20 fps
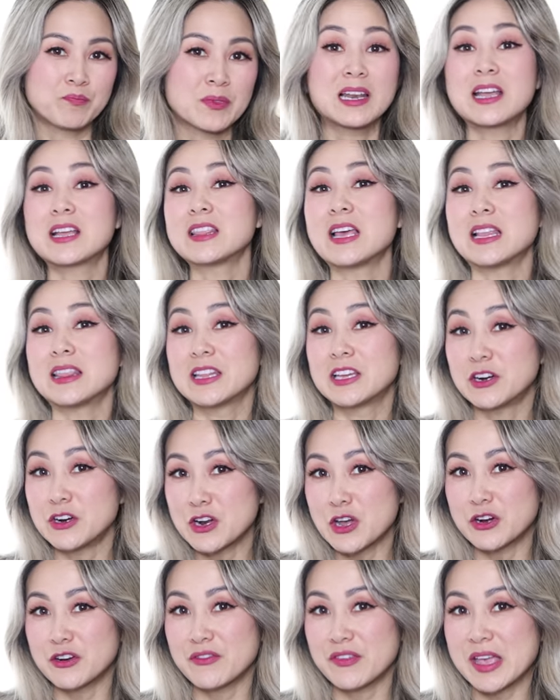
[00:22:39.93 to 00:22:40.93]
Click that little
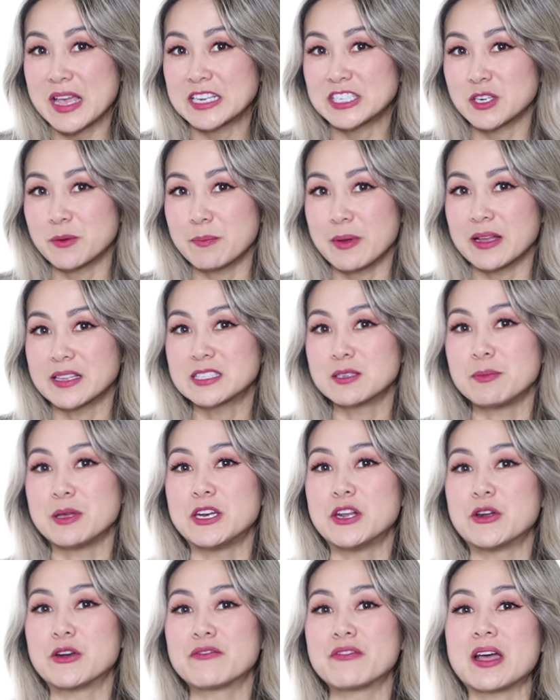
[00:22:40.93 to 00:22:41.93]
notification bell to be
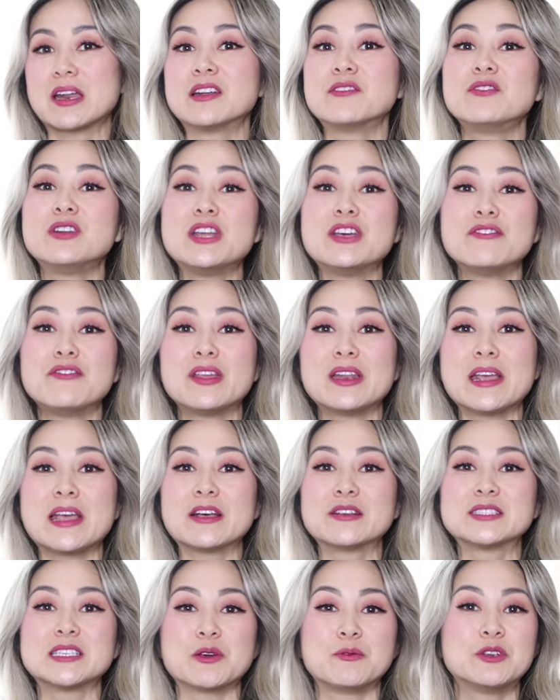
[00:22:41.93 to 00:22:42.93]
notified of new
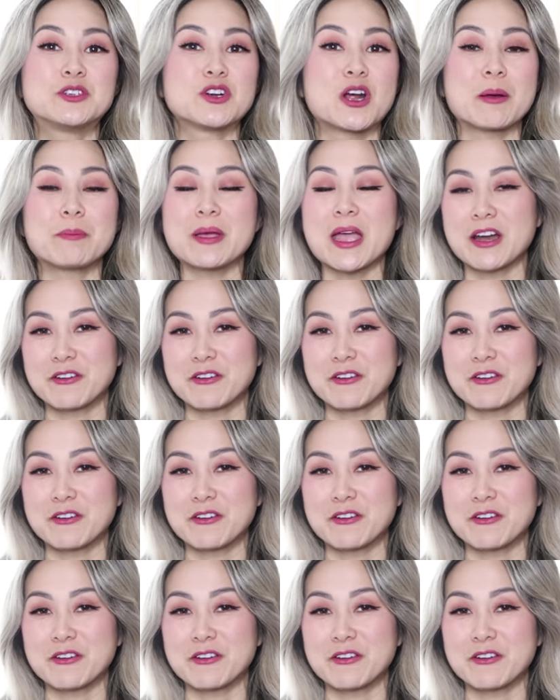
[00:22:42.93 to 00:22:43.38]
videos that we drop